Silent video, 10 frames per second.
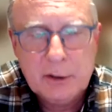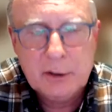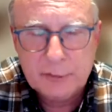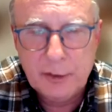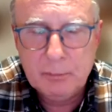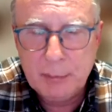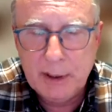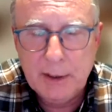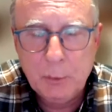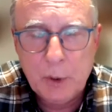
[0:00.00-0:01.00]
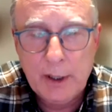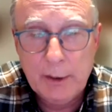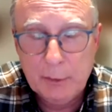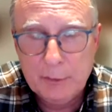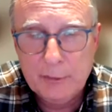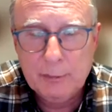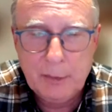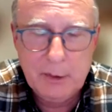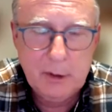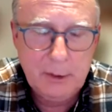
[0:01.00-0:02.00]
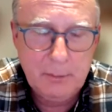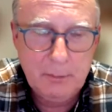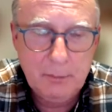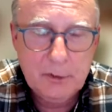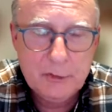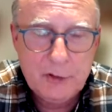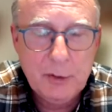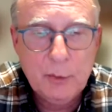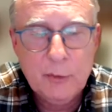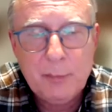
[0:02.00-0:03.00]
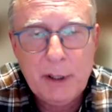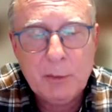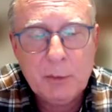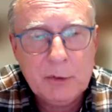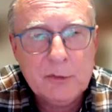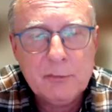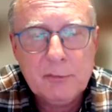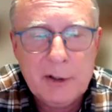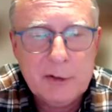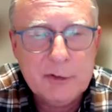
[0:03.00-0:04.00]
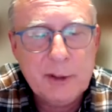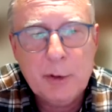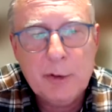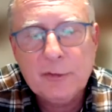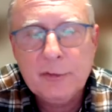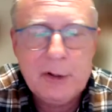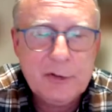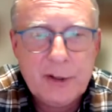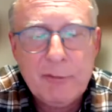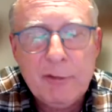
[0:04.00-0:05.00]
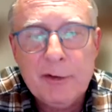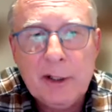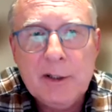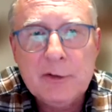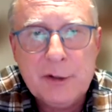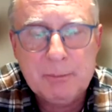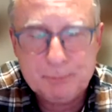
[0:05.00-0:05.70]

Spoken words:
So baleen whales, seals, penguins, flying seabirds, fish, everything eats it.